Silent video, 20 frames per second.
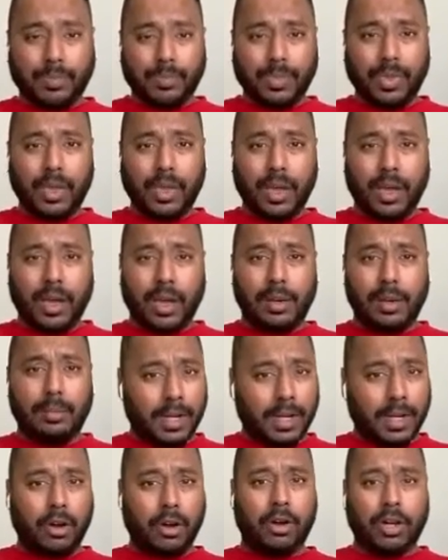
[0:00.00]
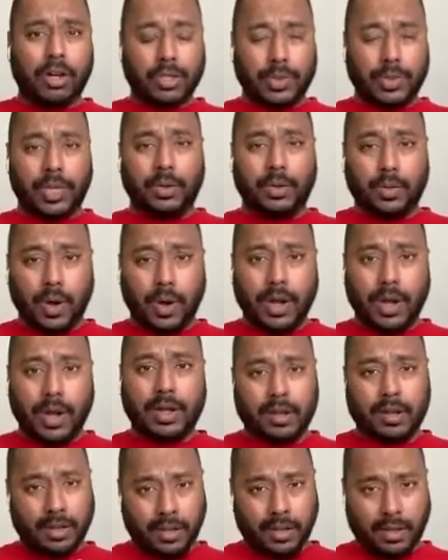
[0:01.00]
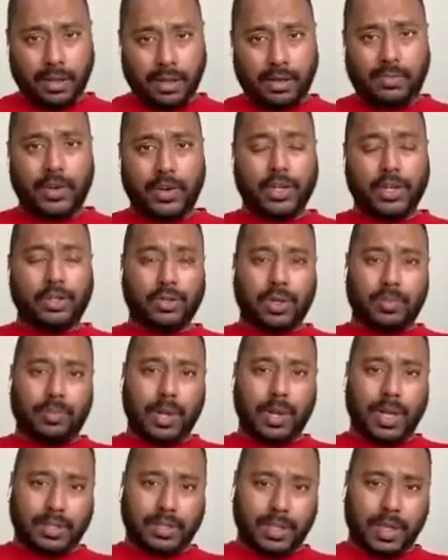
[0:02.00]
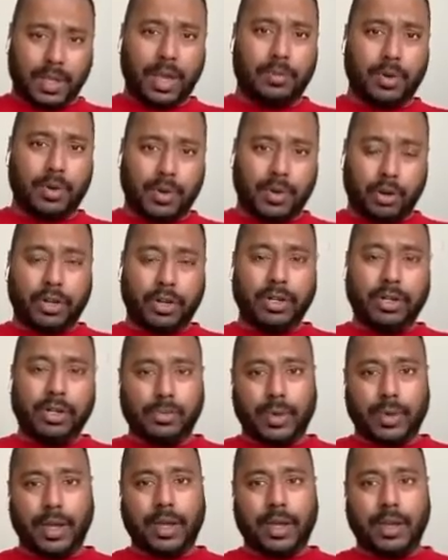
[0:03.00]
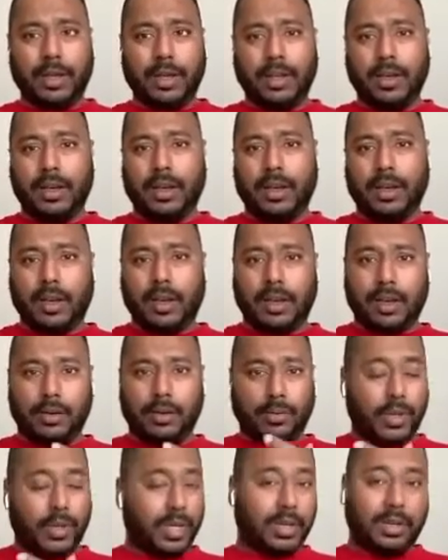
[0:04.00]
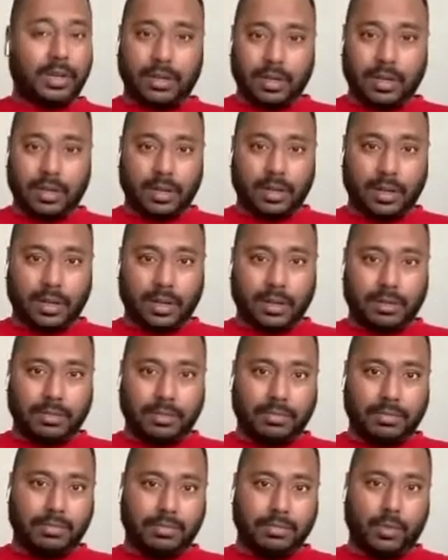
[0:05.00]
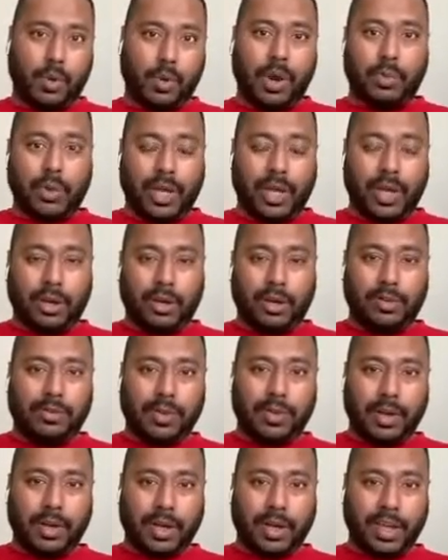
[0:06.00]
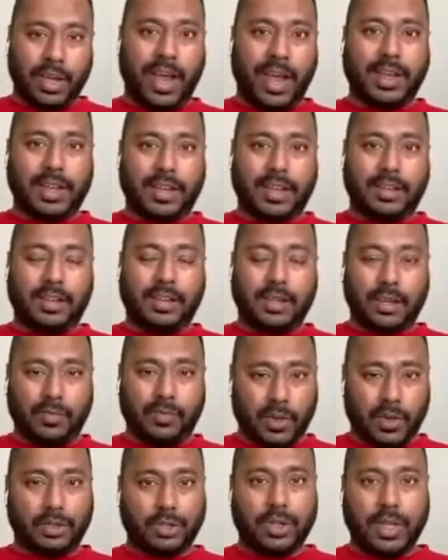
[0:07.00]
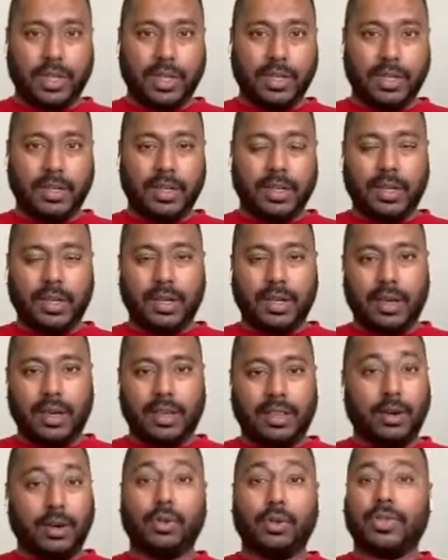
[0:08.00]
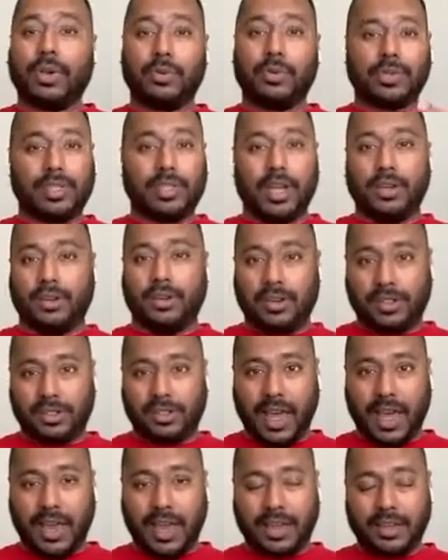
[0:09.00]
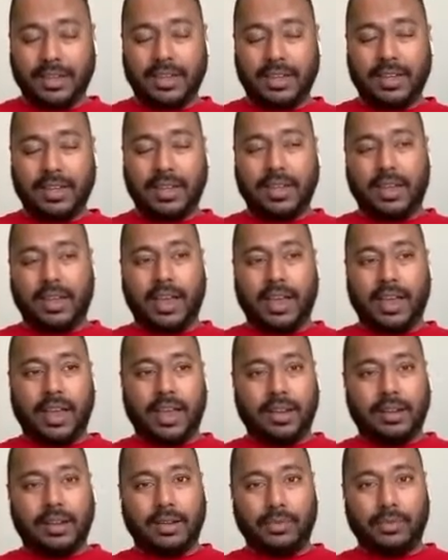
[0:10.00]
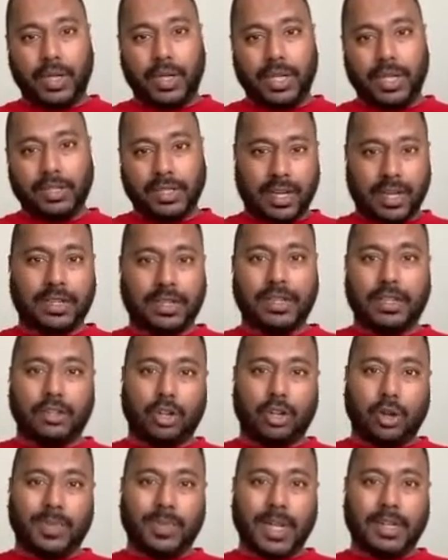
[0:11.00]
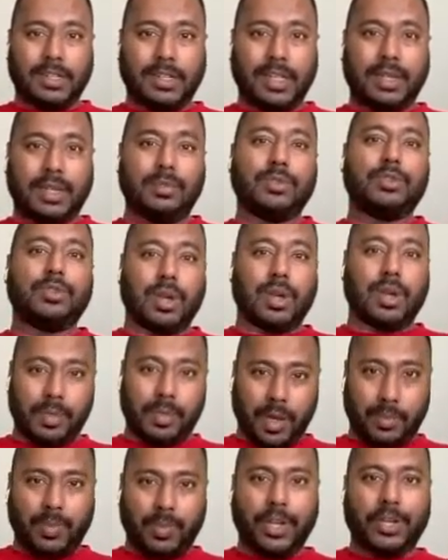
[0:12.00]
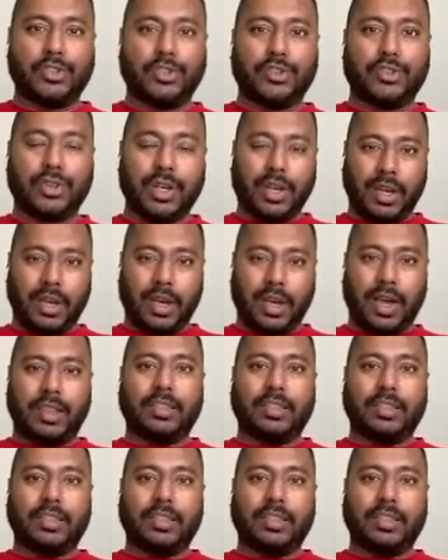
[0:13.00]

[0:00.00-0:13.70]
But in August, we did one virtual plus hybrid model where we did 1 week of hacking virtually, and the whole thing was done on Slack. And we selected the top 10 teams to come and pitch at the